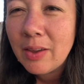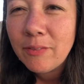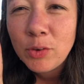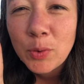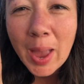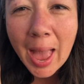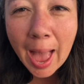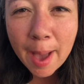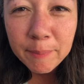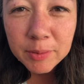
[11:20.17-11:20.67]
If
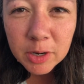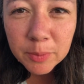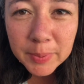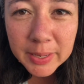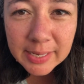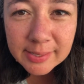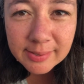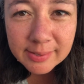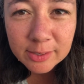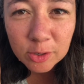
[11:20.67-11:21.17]
you happen to
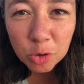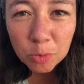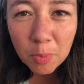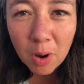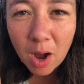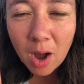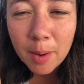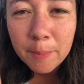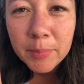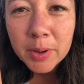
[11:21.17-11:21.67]
be a single
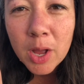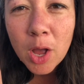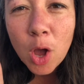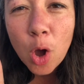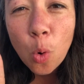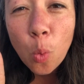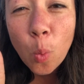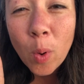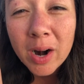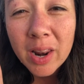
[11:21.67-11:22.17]
mom,
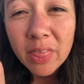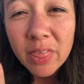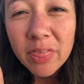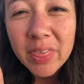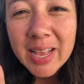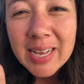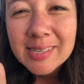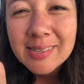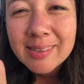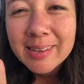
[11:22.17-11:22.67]
one of the
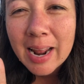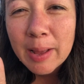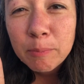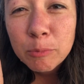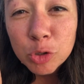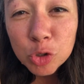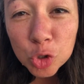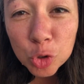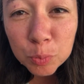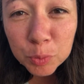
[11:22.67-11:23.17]
things that
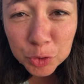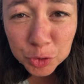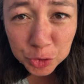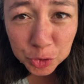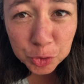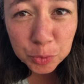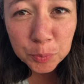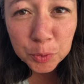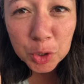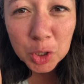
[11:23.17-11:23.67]
I'm
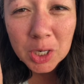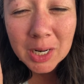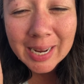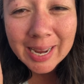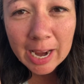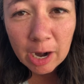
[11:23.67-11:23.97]
super